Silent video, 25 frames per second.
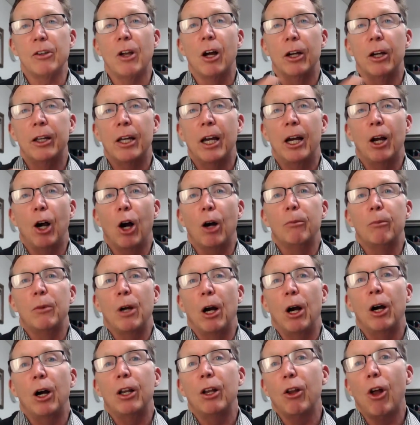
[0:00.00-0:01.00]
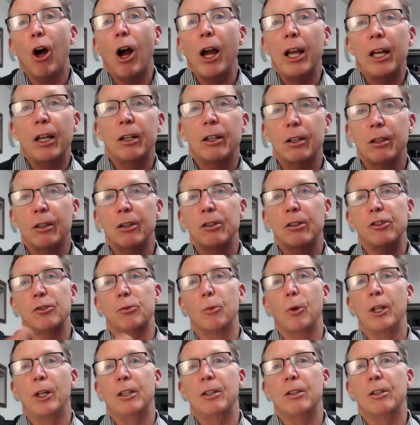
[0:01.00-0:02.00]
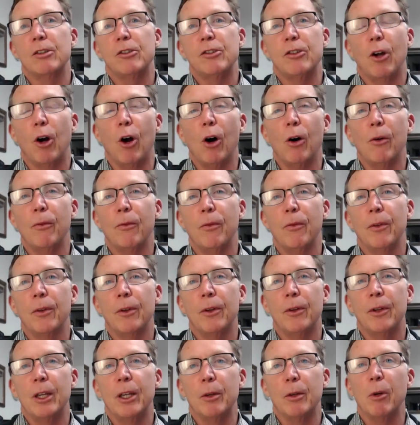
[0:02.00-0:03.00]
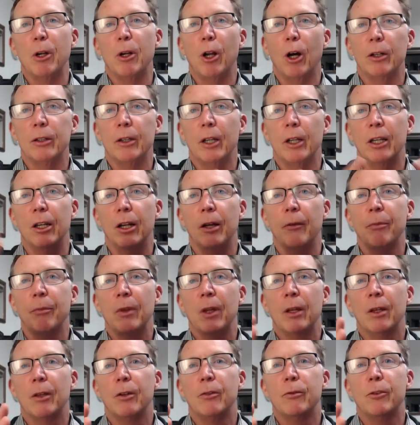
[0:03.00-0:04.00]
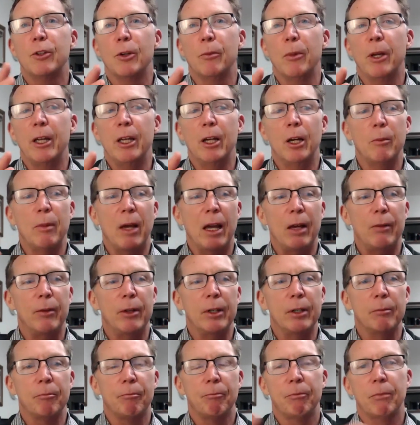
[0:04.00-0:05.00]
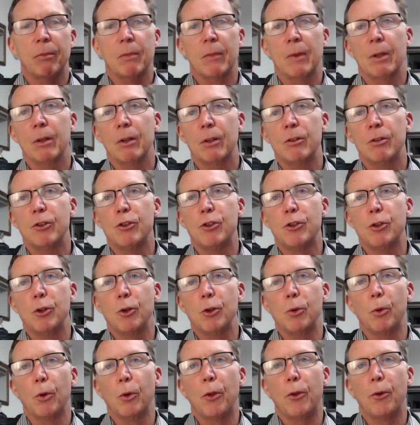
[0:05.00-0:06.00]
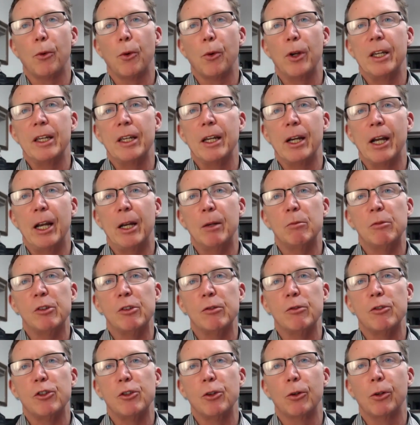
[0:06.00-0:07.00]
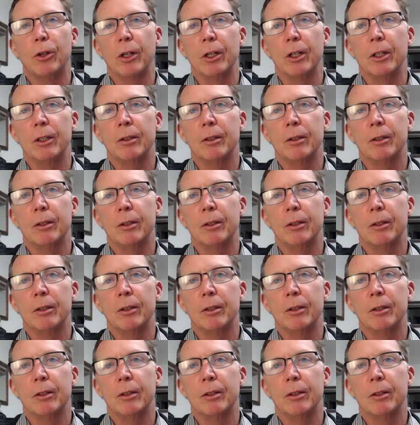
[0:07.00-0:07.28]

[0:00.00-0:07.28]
Okay, I like the sweetness of the thing, but to me, I'm having 2 or 3 grams of sugar.